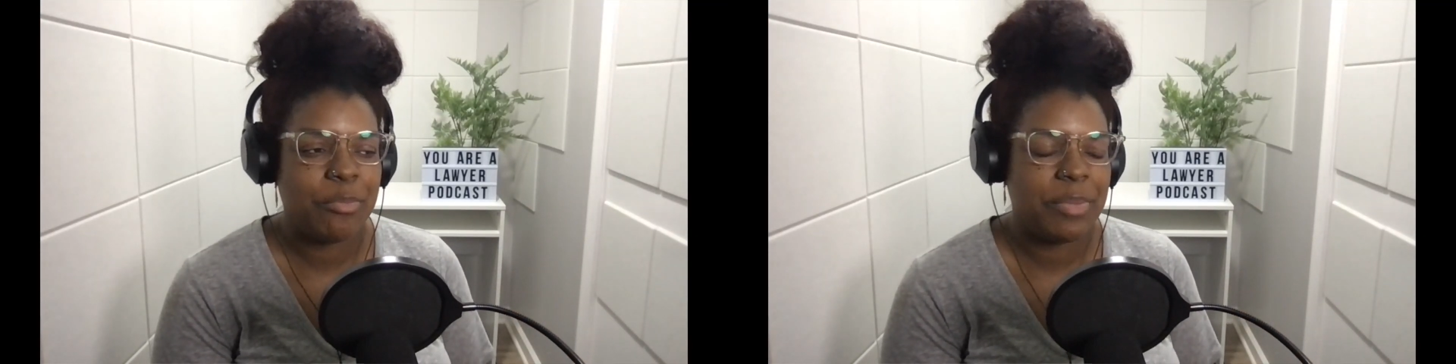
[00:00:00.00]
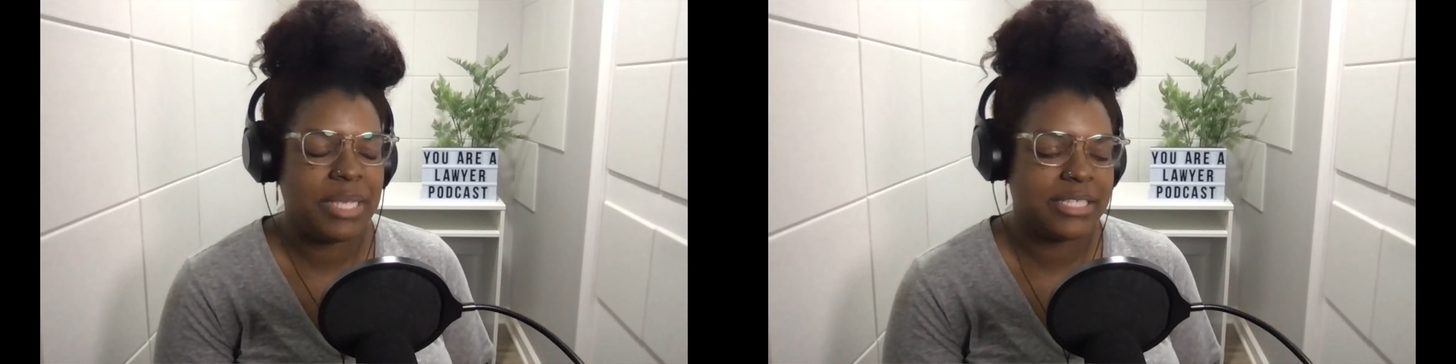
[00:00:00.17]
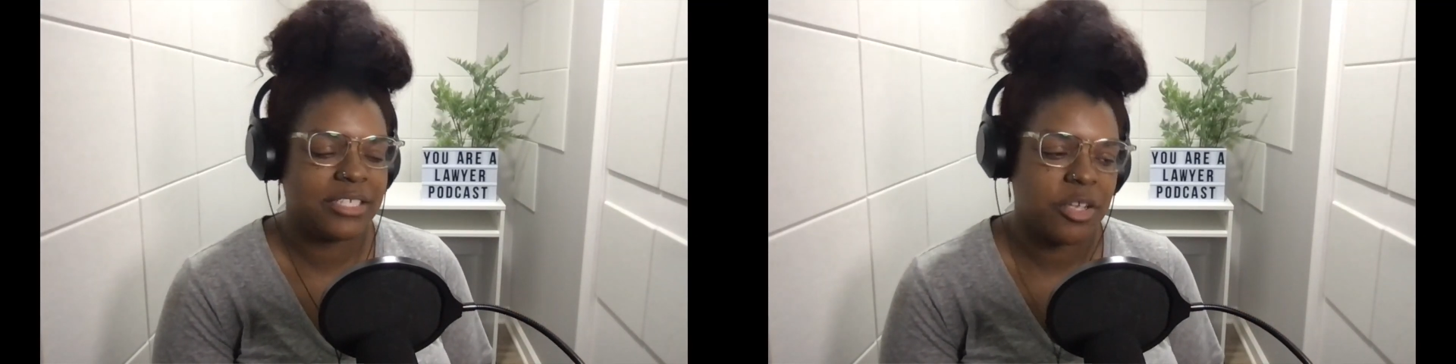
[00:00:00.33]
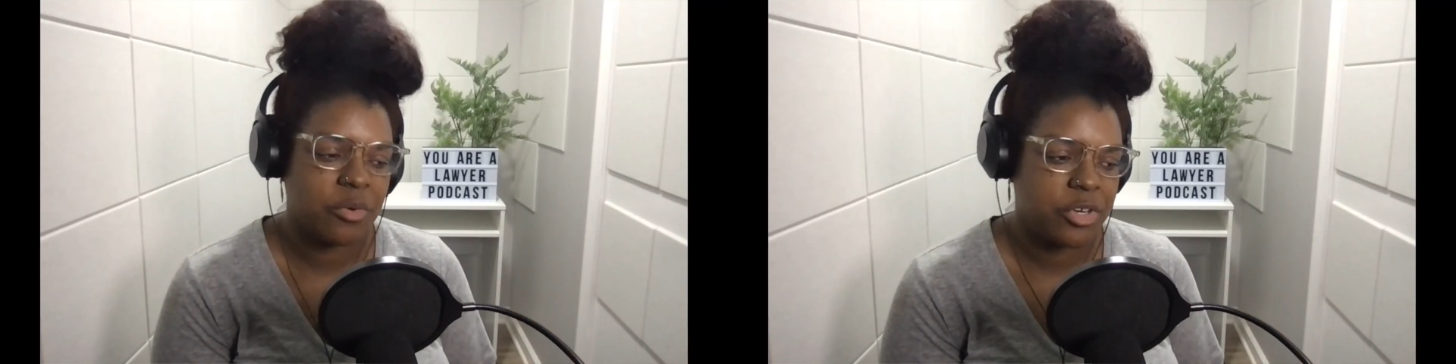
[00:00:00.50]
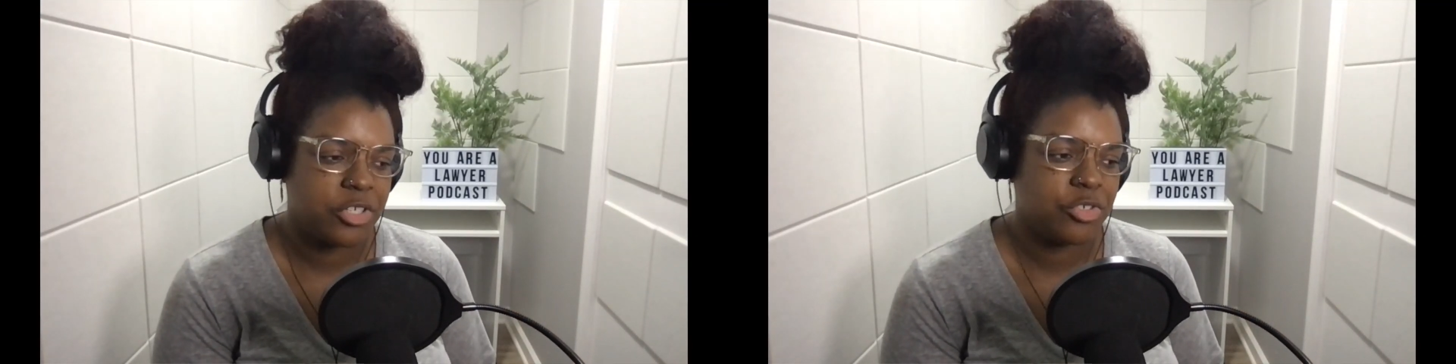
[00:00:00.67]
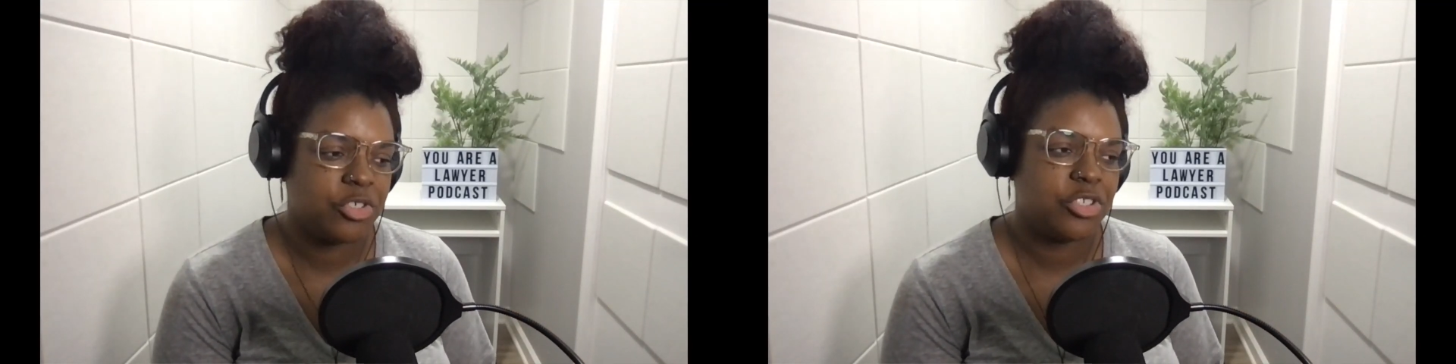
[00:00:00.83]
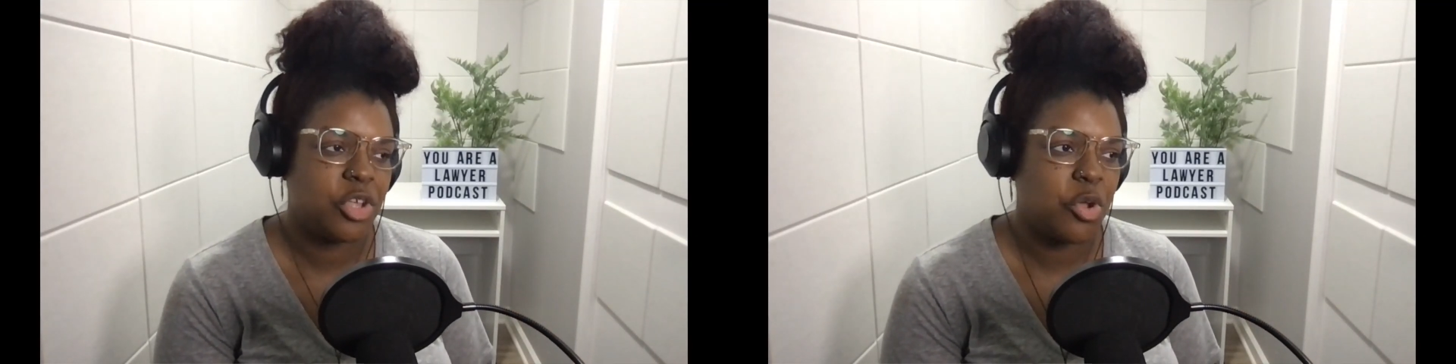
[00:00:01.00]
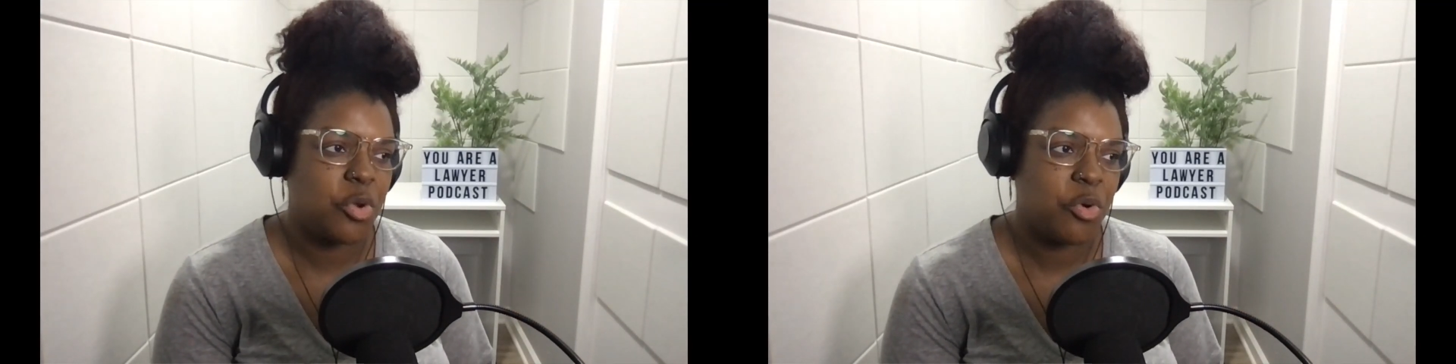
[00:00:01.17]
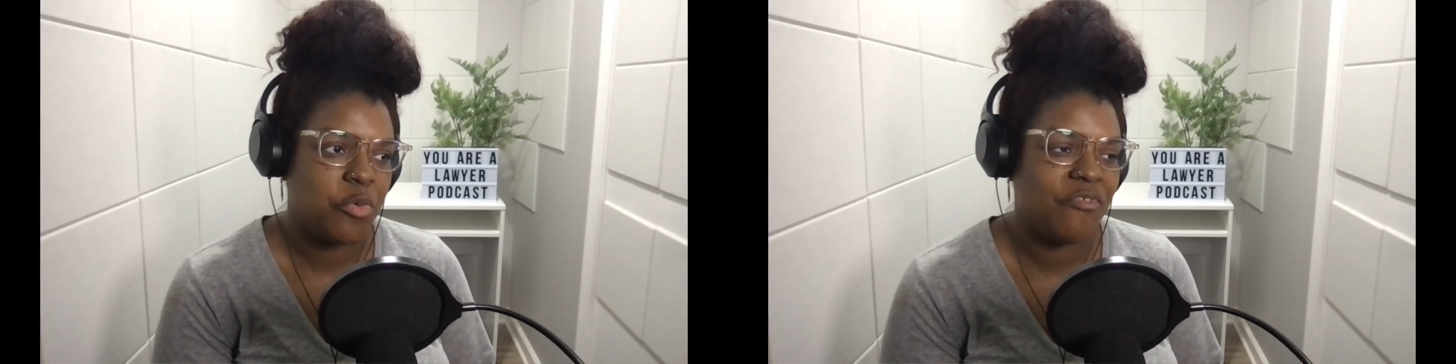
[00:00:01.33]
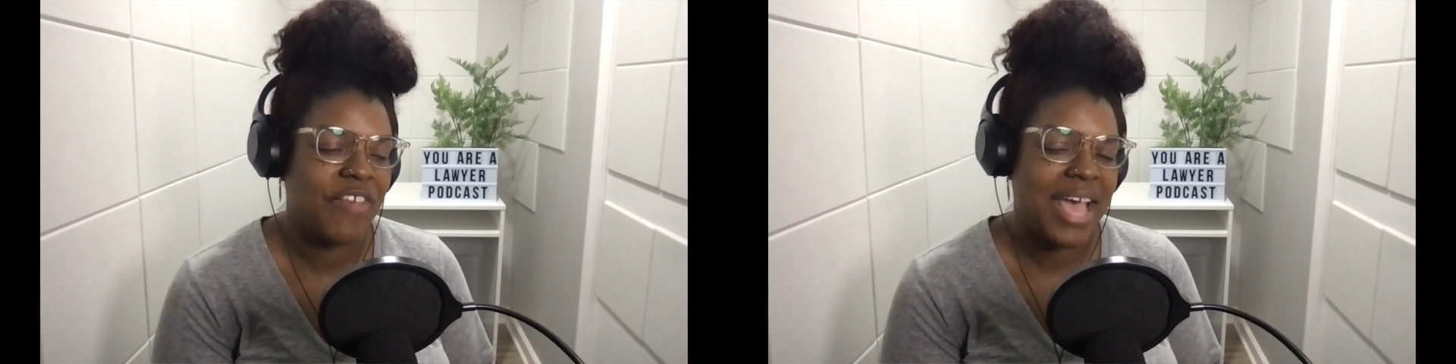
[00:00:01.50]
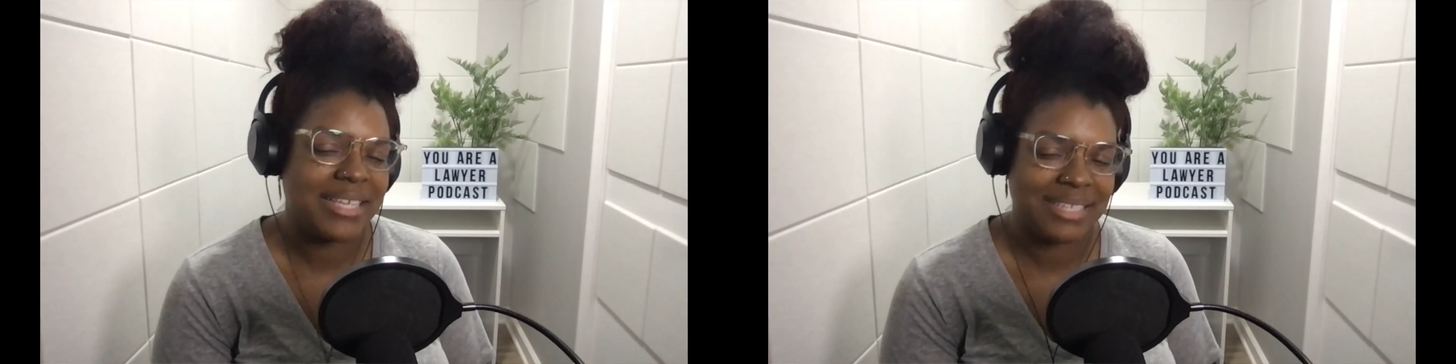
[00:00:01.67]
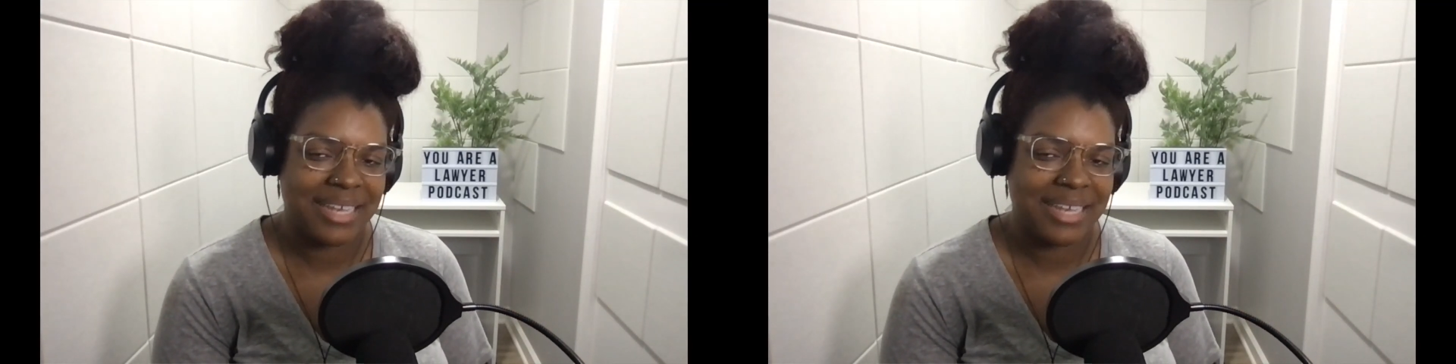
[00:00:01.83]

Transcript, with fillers: I think business owners are so